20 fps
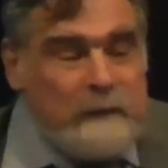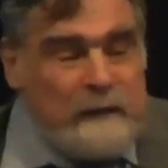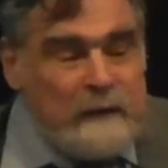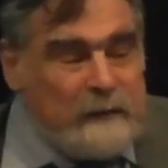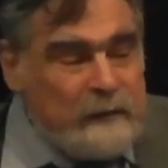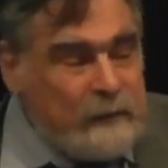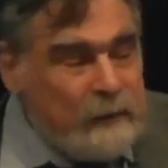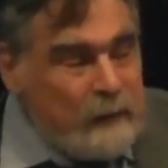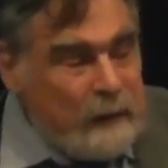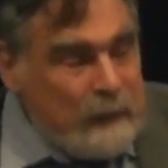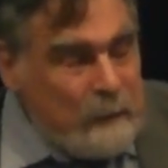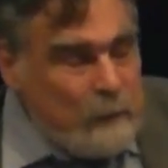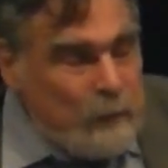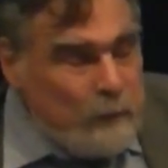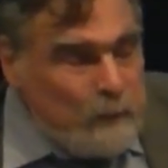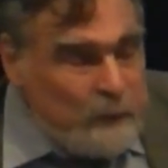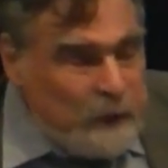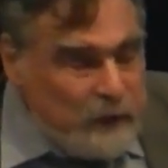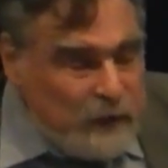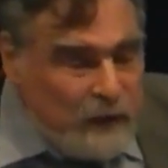So I
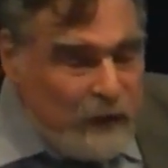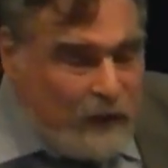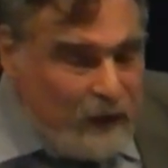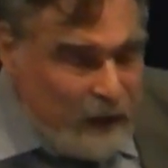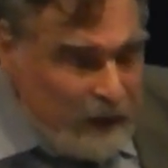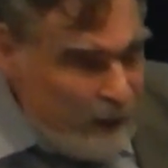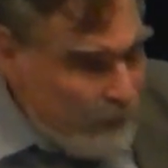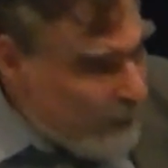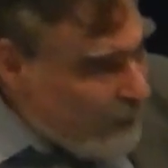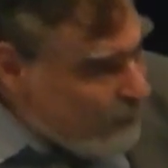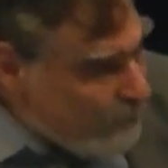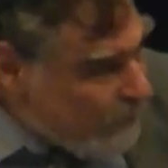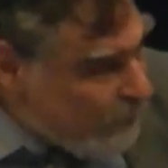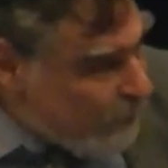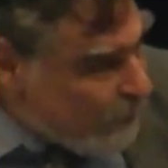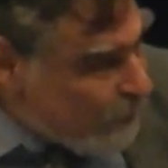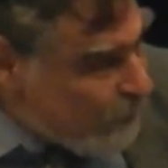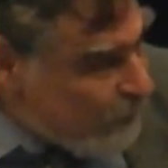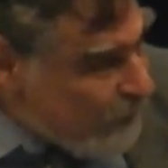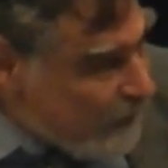won't be talking about
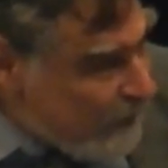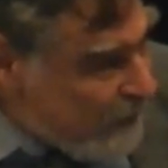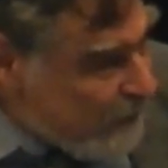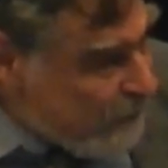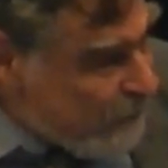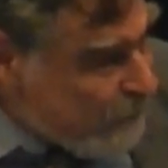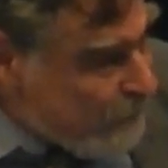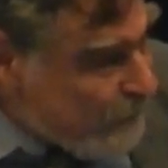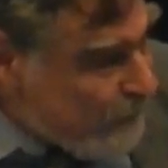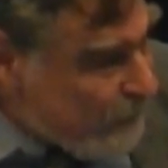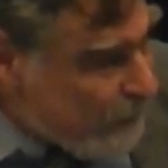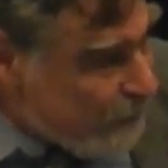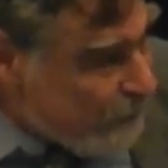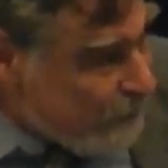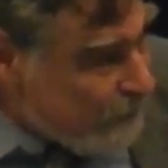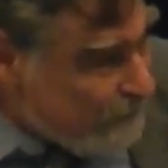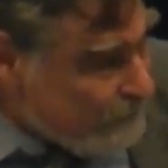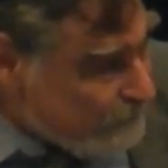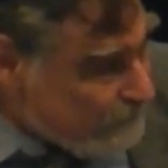most of that information,